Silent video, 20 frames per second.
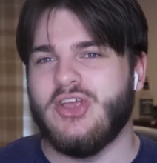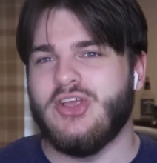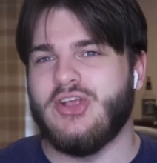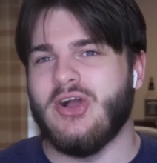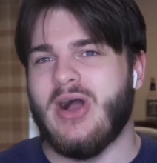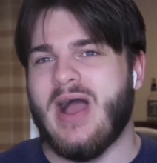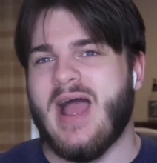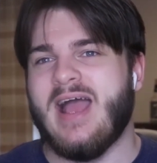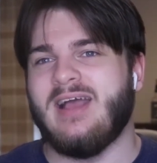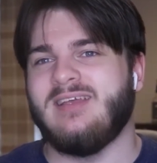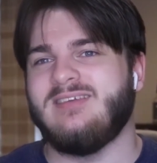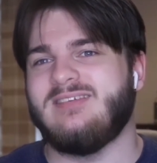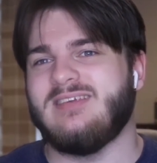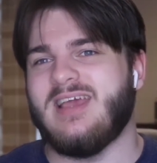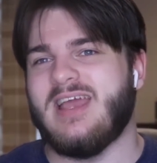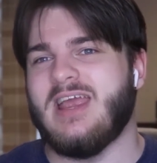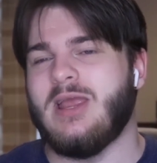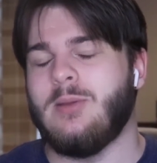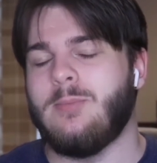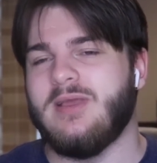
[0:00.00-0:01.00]
You got S,
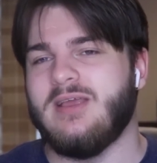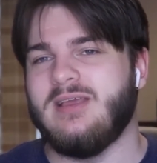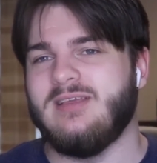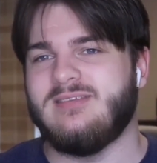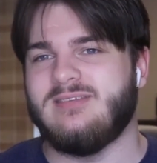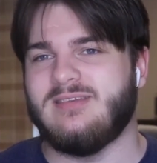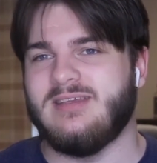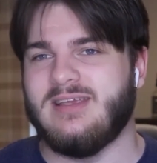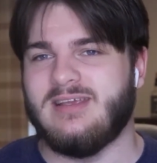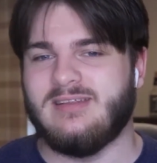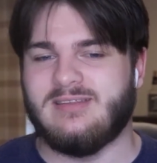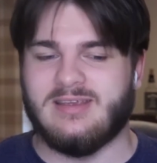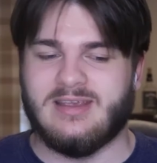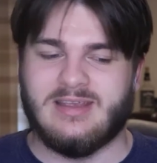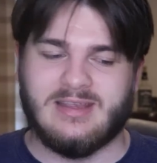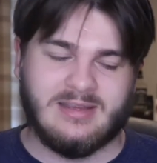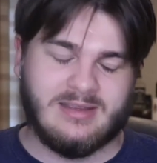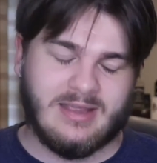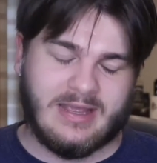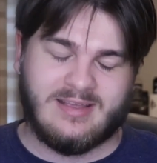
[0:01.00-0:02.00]
A, B, C,
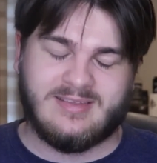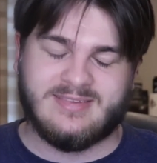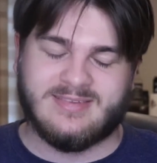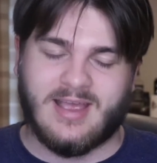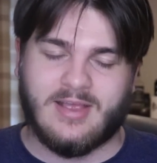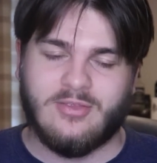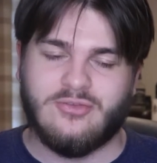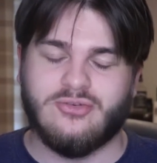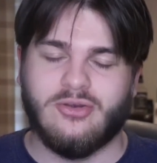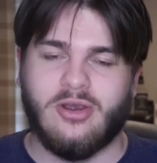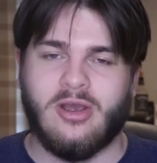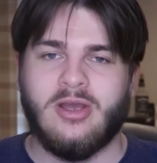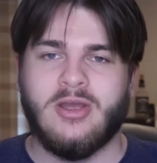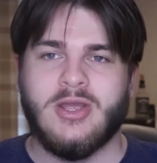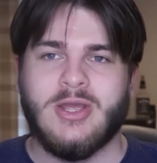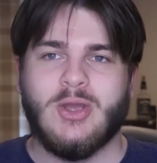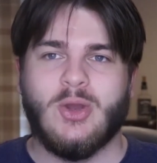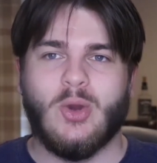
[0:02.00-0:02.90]
D, etc.,